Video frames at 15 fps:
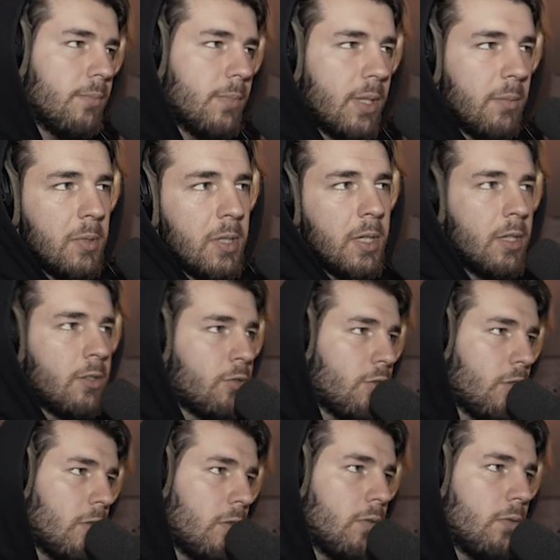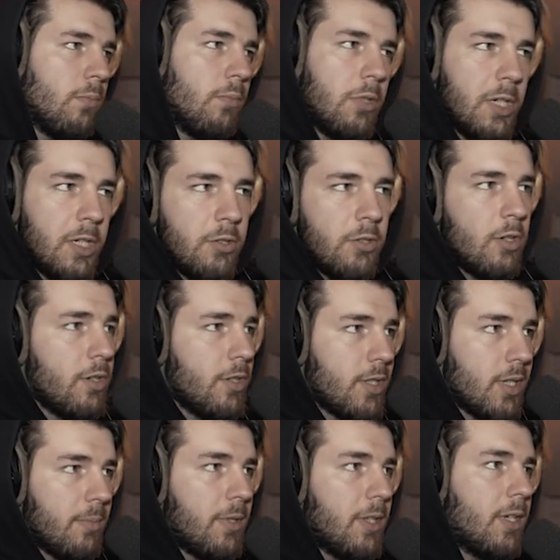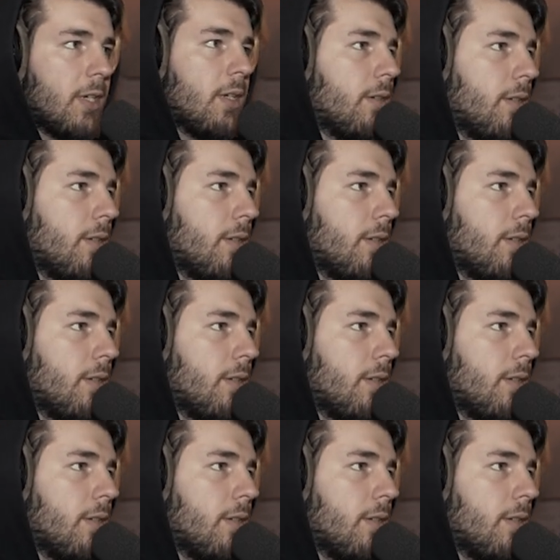maybe intro, bridge, something.